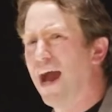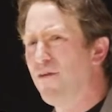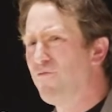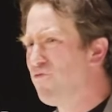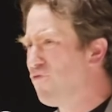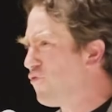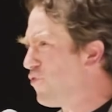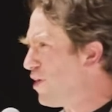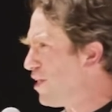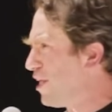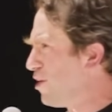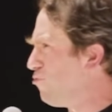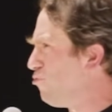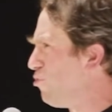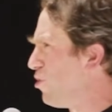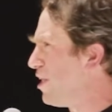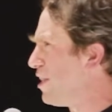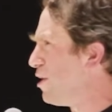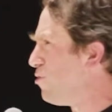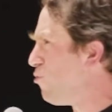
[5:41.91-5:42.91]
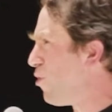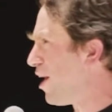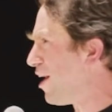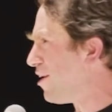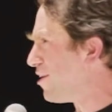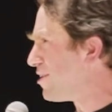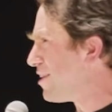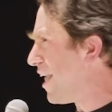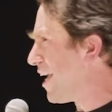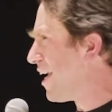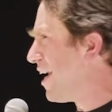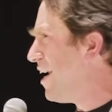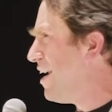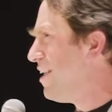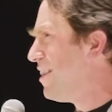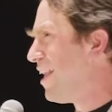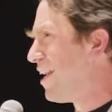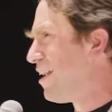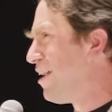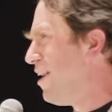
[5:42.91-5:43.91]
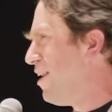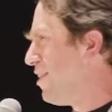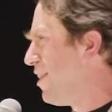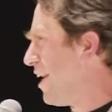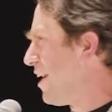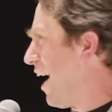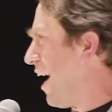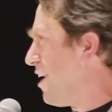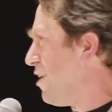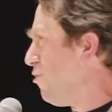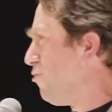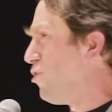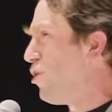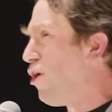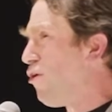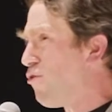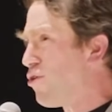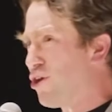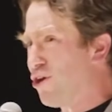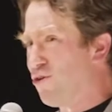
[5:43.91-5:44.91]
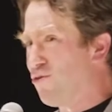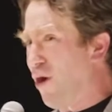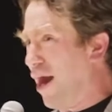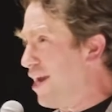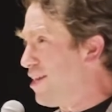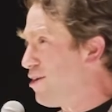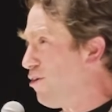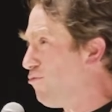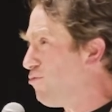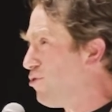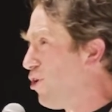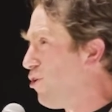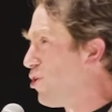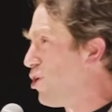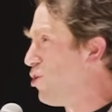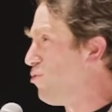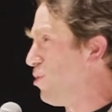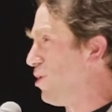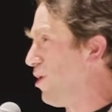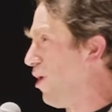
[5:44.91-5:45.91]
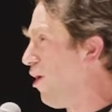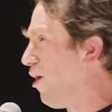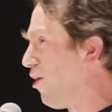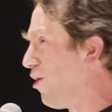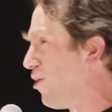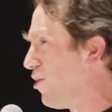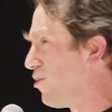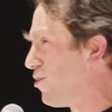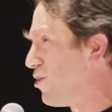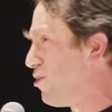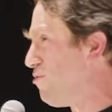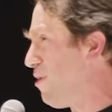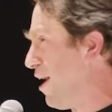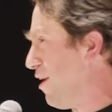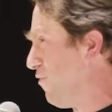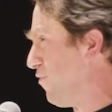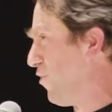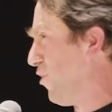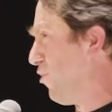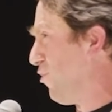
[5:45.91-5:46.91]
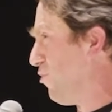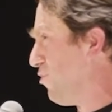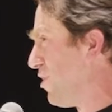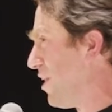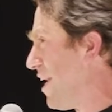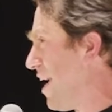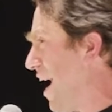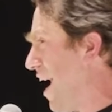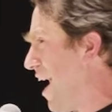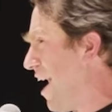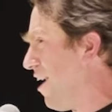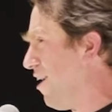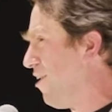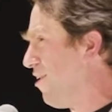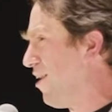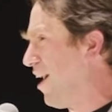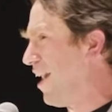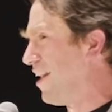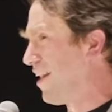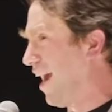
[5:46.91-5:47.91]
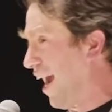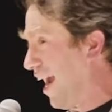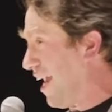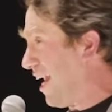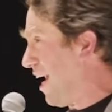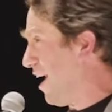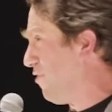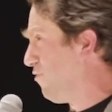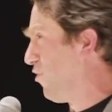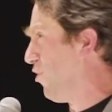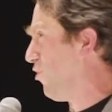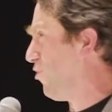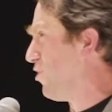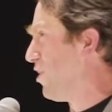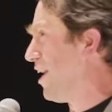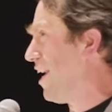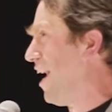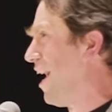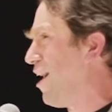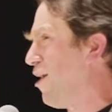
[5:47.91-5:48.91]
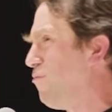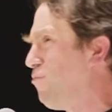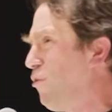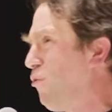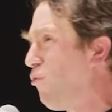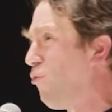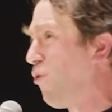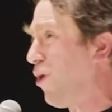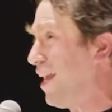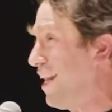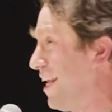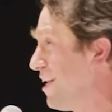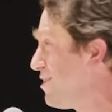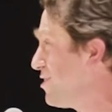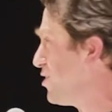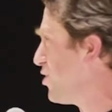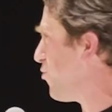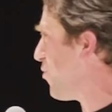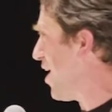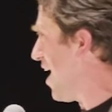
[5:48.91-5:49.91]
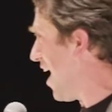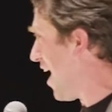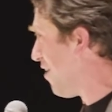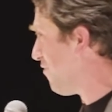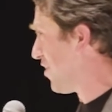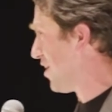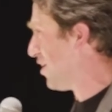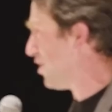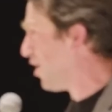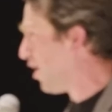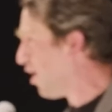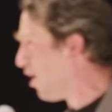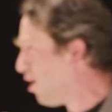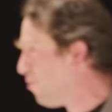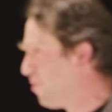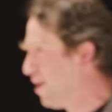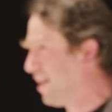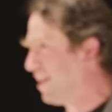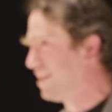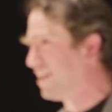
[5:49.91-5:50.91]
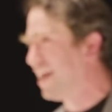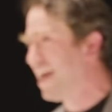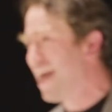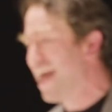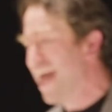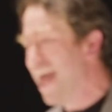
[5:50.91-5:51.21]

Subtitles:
I'm feeling really weird. Like I don't know you. I don't know you at all. You have curly hair, and I have curly hair. But what else do we have in common?